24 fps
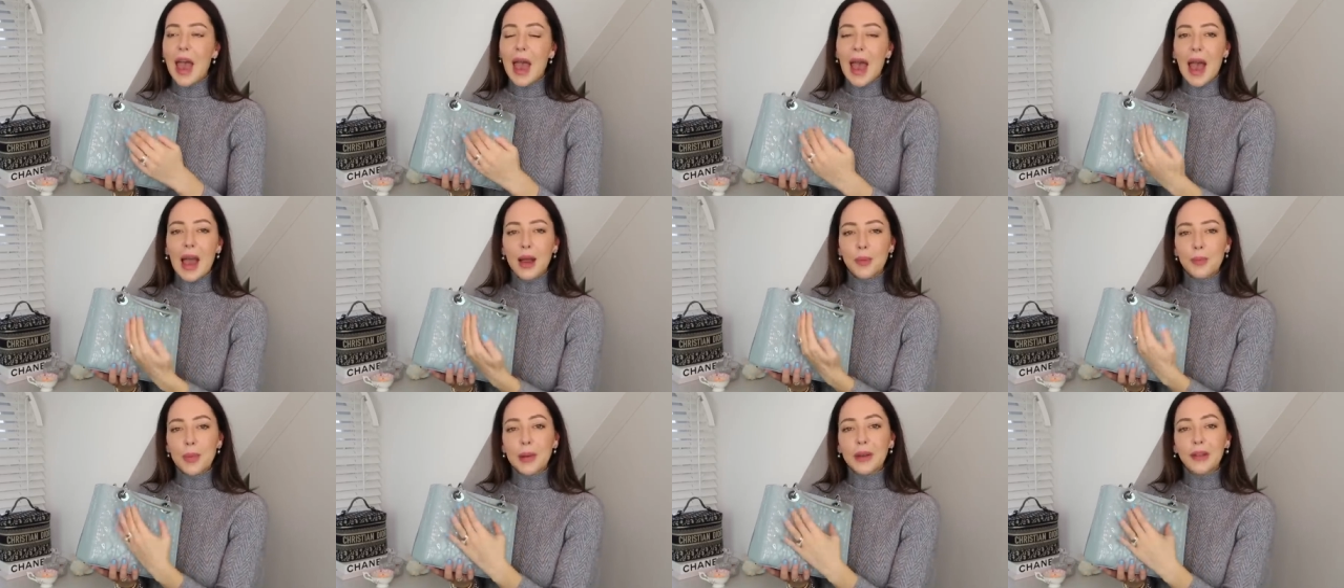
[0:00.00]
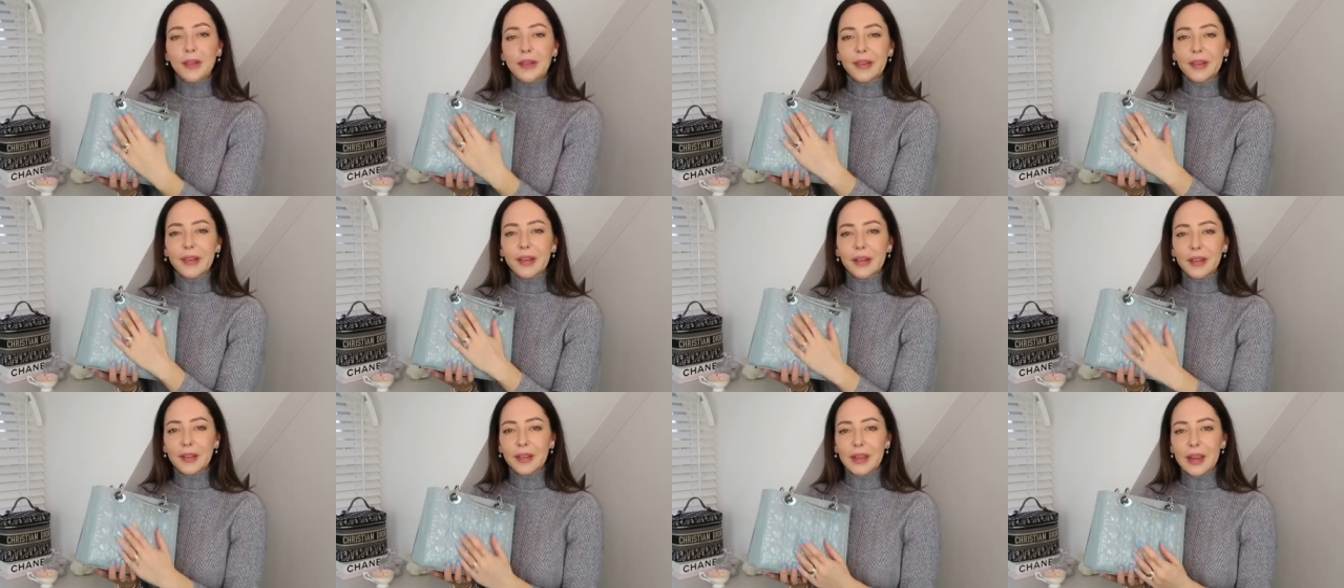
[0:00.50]
had been
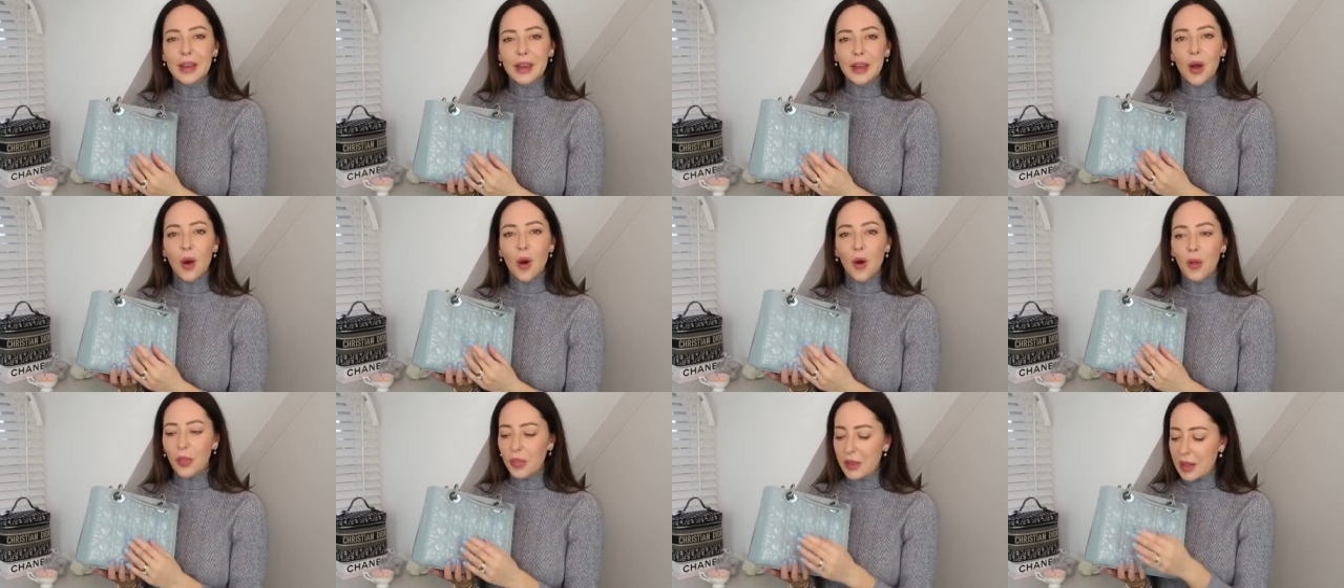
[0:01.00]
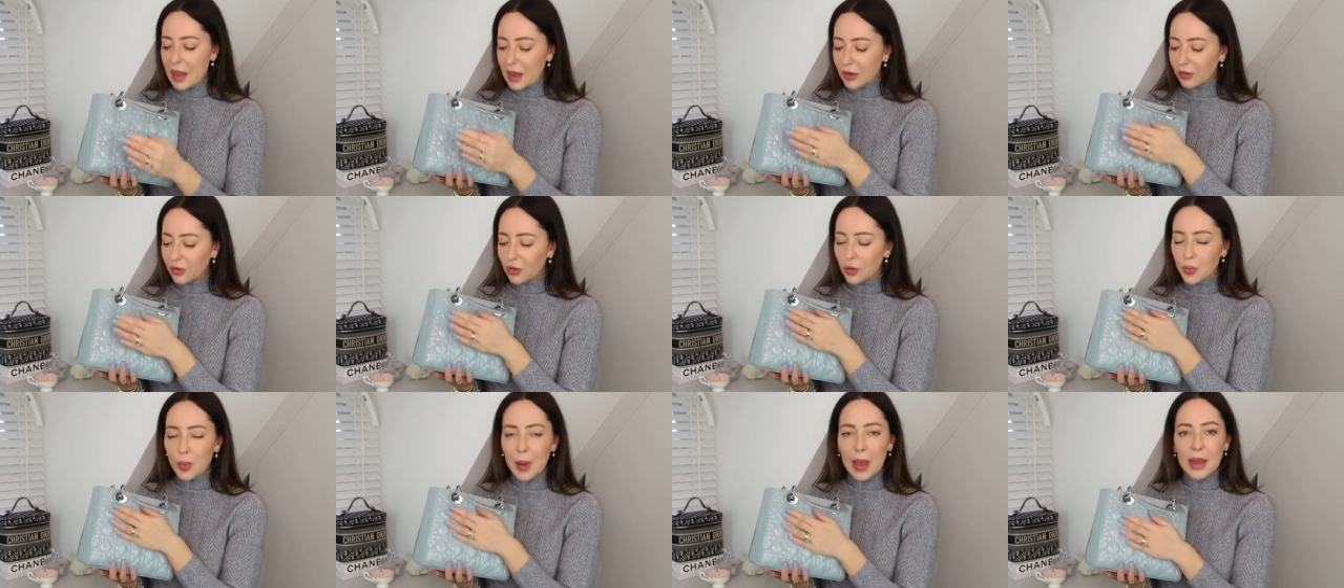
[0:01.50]
sitting on the
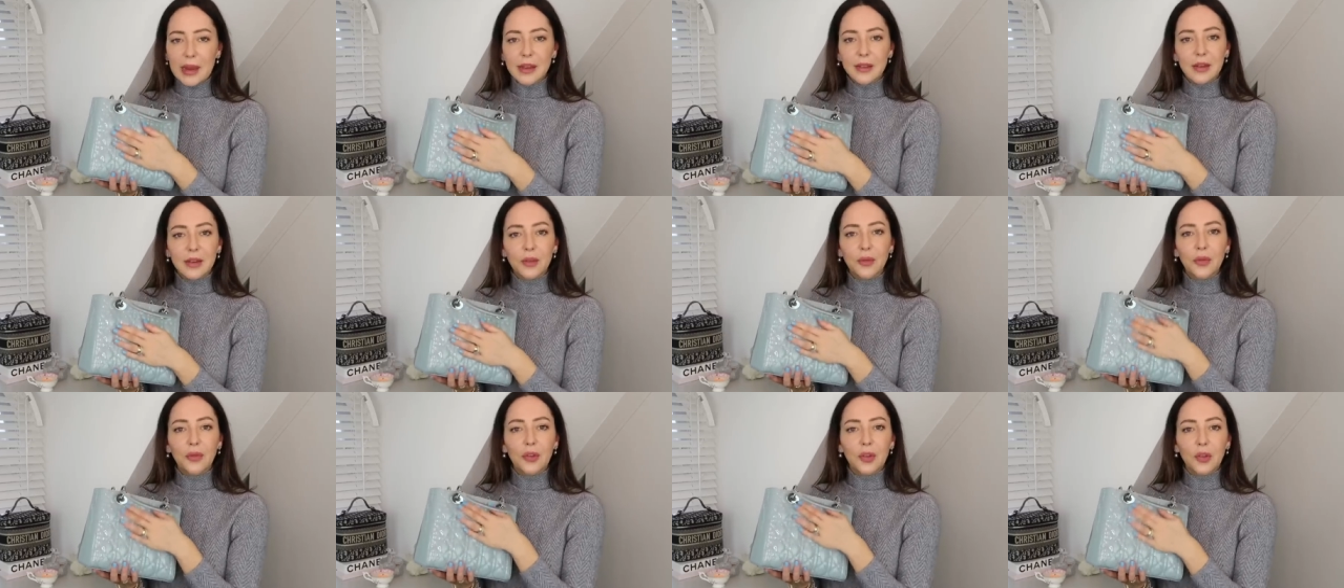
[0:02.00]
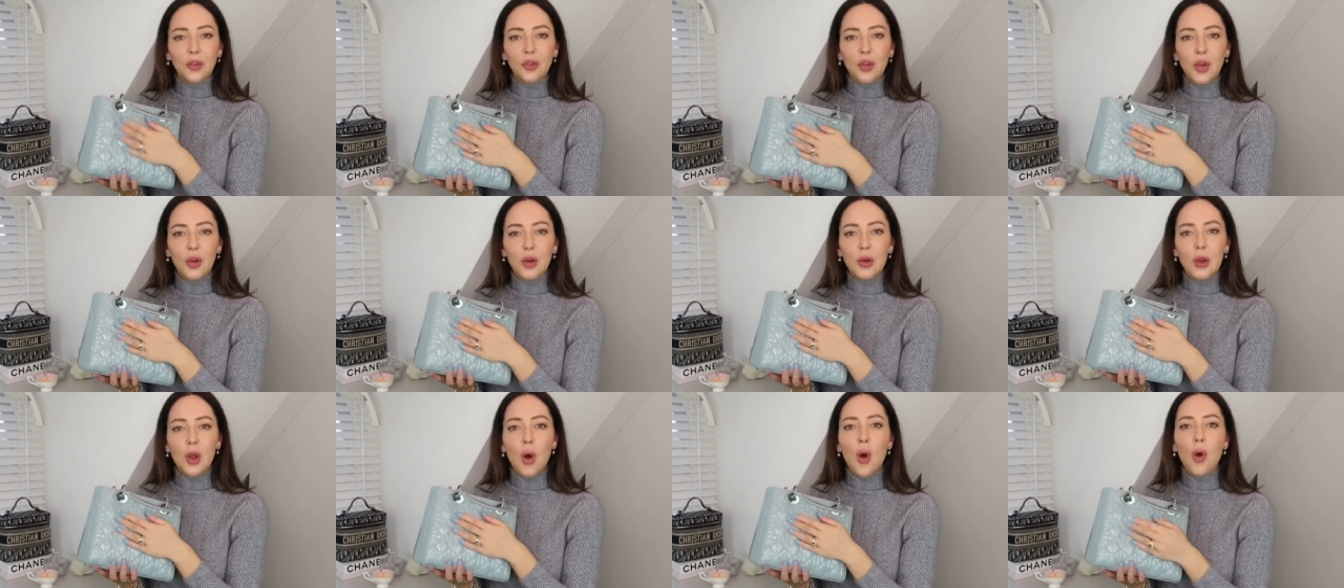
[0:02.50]
actual patent for
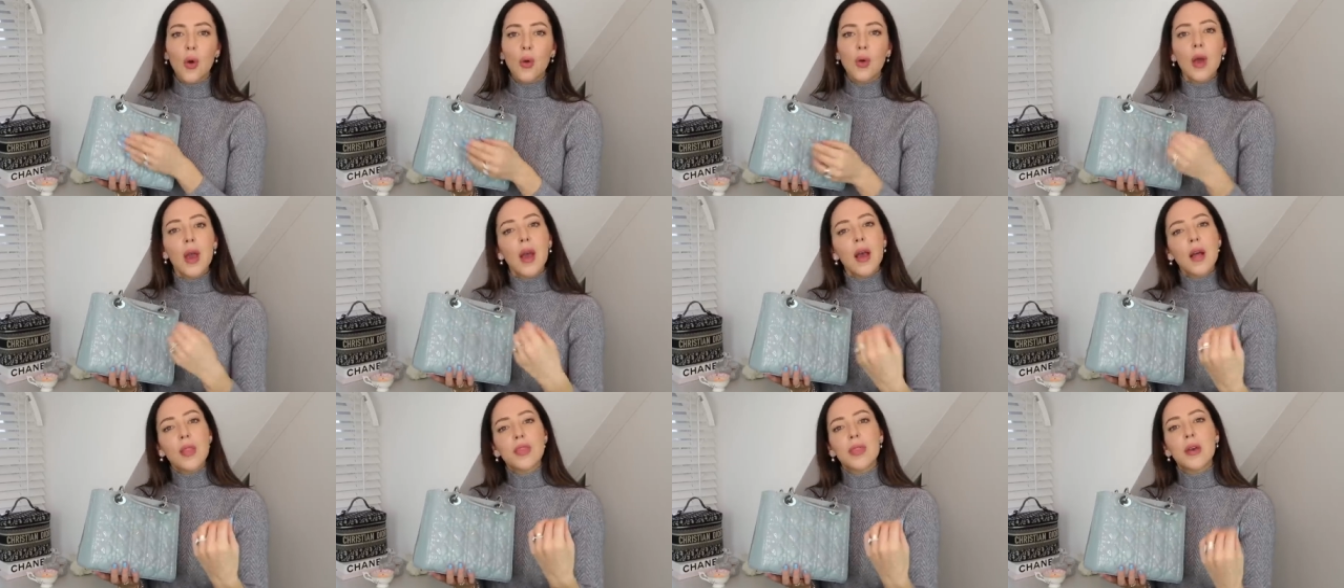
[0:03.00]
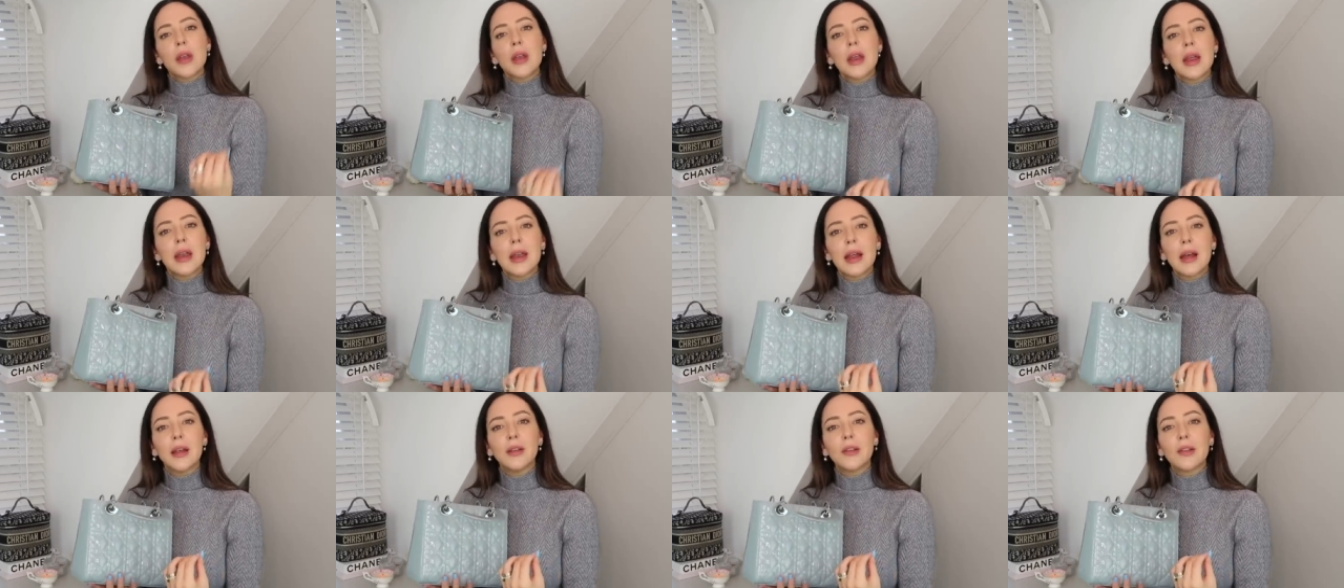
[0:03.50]
so long that
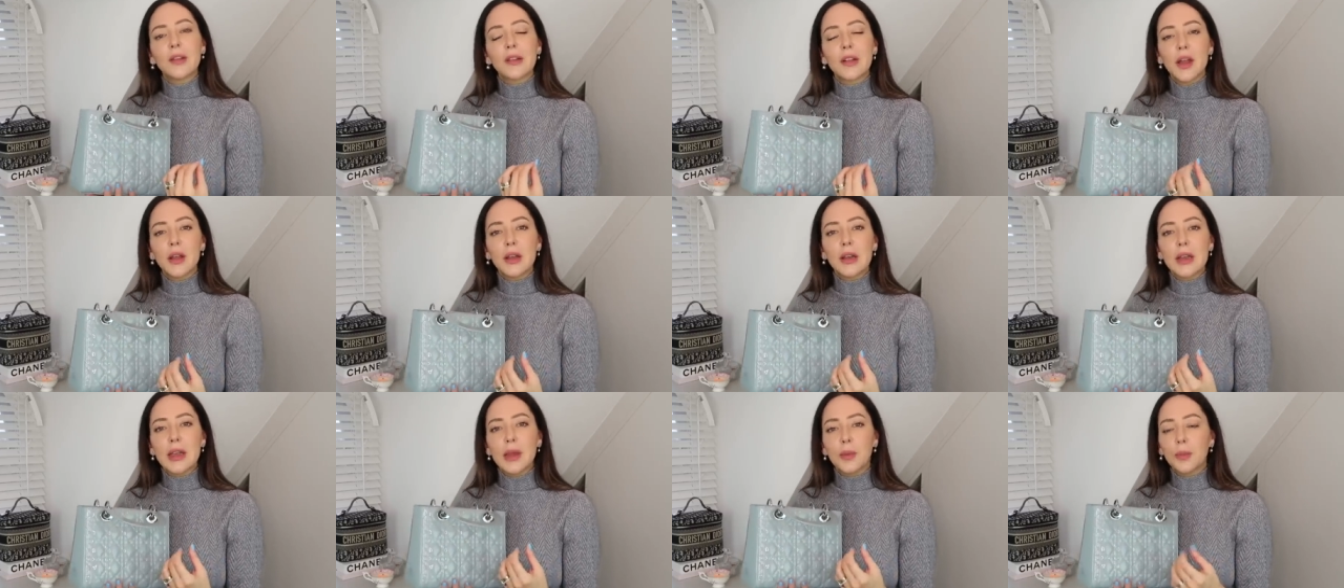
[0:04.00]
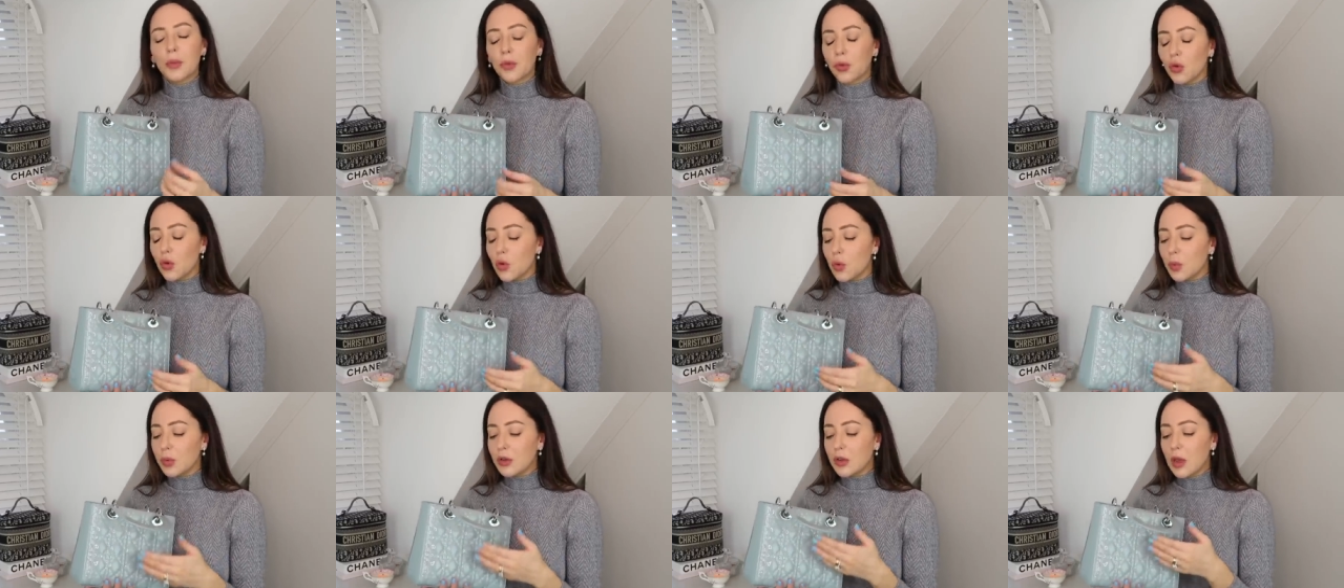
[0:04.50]
it had slightly
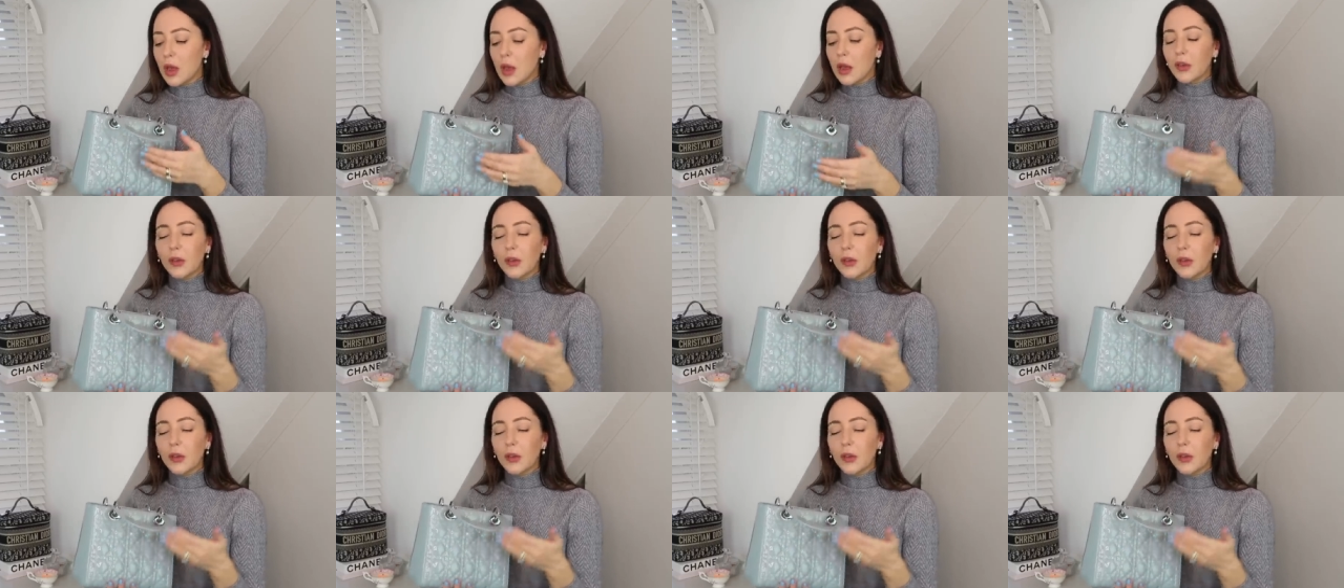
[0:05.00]
absorbed.